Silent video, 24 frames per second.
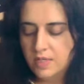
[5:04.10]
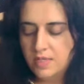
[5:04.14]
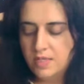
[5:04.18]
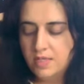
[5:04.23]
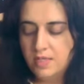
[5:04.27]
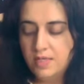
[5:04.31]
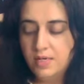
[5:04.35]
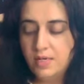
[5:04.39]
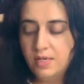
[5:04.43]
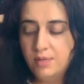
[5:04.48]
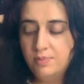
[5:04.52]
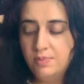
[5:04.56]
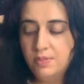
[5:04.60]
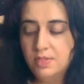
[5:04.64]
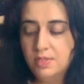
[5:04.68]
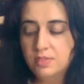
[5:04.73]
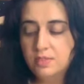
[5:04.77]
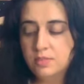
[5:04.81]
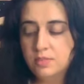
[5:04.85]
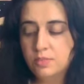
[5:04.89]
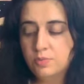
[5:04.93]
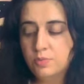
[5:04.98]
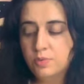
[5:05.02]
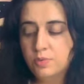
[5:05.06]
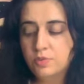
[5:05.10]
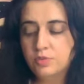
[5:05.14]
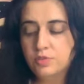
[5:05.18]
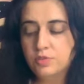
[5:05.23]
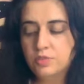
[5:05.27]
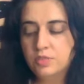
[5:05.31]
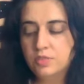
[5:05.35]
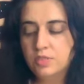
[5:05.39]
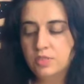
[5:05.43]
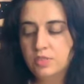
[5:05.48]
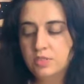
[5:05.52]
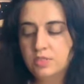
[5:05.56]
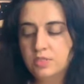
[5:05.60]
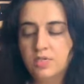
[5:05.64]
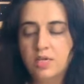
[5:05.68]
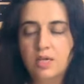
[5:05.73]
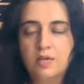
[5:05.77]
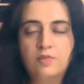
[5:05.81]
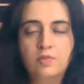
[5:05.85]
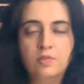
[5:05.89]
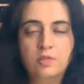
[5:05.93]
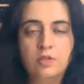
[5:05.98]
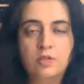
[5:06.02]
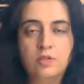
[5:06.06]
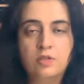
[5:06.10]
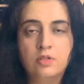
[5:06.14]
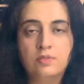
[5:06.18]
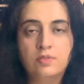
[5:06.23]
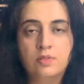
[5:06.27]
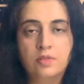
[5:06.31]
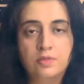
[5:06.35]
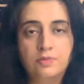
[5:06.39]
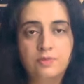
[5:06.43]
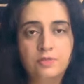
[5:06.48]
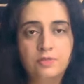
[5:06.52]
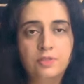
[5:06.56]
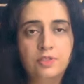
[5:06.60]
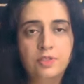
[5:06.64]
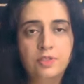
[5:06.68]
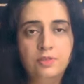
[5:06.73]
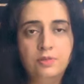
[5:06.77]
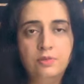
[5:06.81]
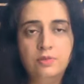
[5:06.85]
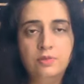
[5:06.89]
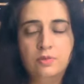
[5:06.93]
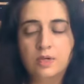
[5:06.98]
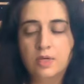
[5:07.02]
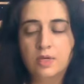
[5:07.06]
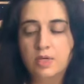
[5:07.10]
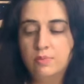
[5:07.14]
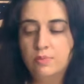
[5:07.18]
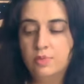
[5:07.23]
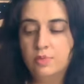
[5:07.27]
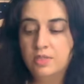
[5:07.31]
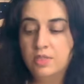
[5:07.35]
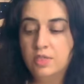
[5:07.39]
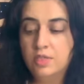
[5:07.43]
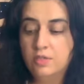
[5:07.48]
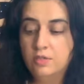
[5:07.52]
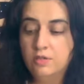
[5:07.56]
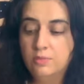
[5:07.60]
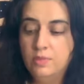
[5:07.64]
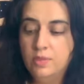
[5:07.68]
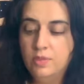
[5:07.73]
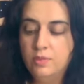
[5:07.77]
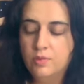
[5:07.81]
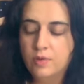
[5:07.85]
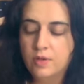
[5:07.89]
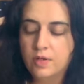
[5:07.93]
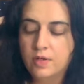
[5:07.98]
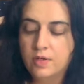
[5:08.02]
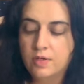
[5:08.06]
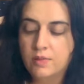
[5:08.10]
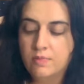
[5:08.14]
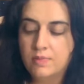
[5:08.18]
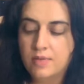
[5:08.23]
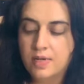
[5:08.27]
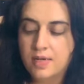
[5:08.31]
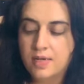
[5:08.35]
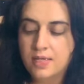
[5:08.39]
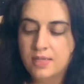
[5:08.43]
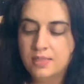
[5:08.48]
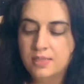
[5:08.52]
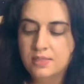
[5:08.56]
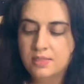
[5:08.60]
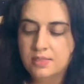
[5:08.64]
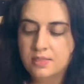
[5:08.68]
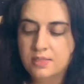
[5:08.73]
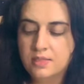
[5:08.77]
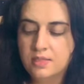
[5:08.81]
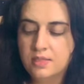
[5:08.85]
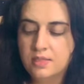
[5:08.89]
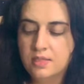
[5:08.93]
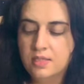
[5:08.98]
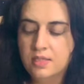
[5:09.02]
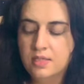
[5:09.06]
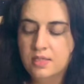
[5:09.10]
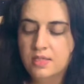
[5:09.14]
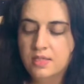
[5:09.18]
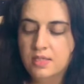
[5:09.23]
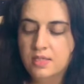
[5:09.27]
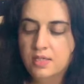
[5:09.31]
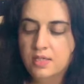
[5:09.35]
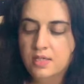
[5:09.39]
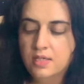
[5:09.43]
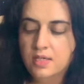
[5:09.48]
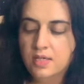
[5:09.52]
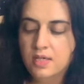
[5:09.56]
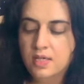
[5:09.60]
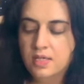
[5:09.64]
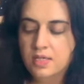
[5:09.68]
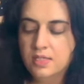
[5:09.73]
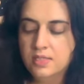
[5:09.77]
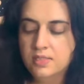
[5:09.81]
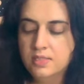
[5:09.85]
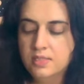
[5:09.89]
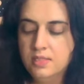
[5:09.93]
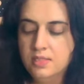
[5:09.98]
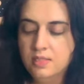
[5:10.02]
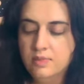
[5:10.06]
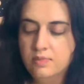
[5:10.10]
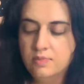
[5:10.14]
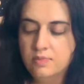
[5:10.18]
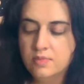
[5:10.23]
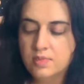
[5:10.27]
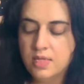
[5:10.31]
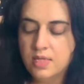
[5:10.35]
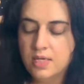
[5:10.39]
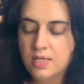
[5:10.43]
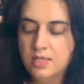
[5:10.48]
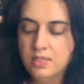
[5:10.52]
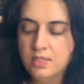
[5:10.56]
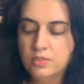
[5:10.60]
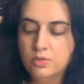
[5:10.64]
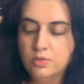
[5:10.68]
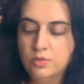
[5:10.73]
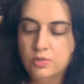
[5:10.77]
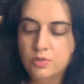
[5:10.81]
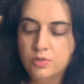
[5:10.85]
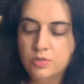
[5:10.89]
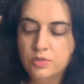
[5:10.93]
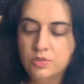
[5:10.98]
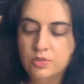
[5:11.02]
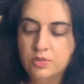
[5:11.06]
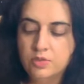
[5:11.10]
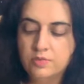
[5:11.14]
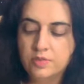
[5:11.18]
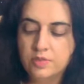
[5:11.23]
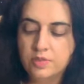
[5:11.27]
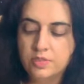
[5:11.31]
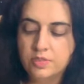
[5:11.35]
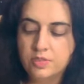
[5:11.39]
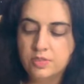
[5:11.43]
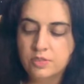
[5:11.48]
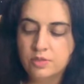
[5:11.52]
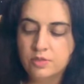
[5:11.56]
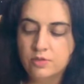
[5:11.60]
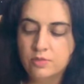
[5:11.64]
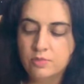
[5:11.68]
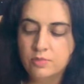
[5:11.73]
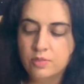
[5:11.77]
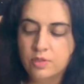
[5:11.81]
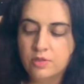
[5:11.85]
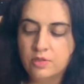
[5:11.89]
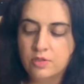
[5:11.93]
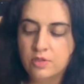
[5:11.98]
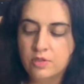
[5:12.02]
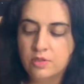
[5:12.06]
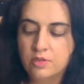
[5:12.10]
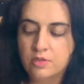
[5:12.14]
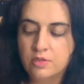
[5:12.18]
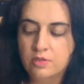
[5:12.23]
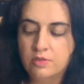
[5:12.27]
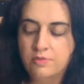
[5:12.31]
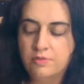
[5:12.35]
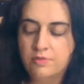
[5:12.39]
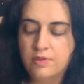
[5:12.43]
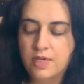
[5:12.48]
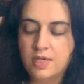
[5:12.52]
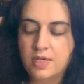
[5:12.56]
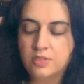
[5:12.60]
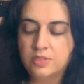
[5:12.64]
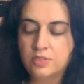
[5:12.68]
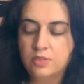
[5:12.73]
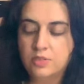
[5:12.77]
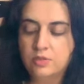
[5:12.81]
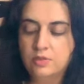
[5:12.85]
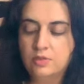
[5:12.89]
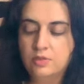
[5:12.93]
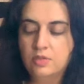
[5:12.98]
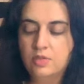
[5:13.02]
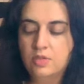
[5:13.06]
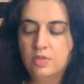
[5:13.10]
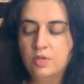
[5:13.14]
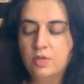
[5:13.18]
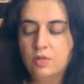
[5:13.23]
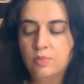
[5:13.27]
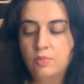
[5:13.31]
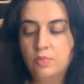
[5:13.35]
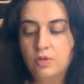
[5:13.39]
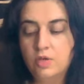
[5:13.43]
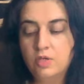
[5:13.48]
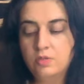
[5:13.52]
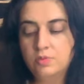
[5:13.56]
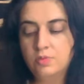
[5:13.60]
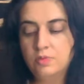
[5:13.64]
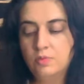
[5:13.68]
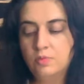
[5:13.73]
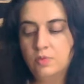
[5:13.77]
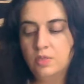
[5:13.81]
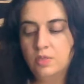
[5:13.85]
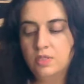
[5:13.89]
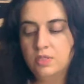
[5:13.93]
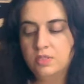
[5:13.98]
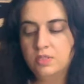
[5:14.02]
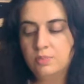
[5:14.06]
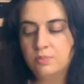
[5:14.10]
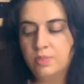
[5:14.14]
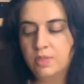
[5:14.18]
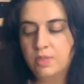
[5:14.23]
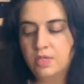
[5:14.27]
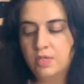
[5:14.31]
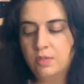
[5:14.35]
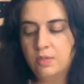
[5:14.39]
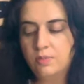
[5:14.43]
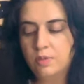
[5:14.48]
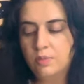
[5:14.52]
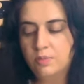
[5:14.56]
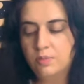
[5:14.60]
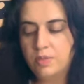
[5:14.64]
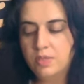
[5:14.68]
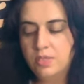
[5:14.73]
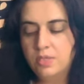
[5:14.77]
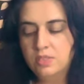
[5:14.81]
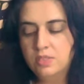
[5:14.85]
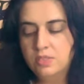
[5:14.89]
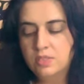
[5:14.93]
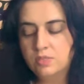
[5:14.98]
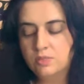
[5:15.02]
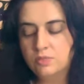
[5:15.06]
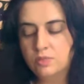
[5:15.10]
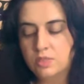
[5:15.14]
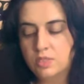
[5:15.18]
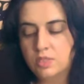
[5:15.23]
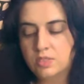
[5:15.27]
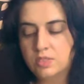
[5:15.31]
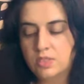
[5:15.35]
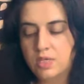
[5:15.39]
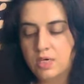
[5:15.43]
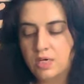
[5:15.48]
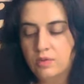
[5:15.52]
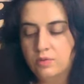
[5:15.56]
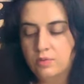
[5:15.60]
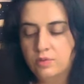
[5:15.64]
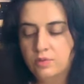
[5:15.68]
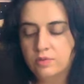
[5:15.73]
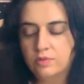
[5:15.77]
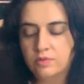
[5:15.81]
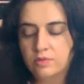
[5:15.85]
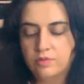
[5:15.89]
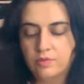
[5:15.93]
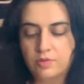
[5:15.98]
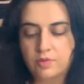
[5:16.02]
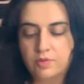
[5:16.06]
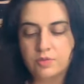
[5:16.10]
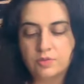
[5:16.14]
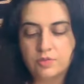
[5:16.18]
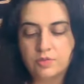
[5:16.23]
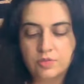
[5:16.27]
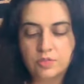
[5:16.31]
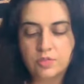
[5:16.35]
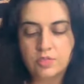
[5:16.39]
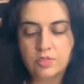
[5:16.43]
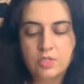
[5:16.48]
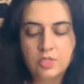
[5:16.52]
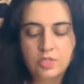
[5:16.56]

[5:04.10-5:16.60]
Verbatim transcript: Yeah, because this person does have a lot of love for you, okay, but they could be wearing a mask. And I see them heading towards you in a very slow and methodical fashion, possibly wanting to pick up the pieces with the tower in reverse.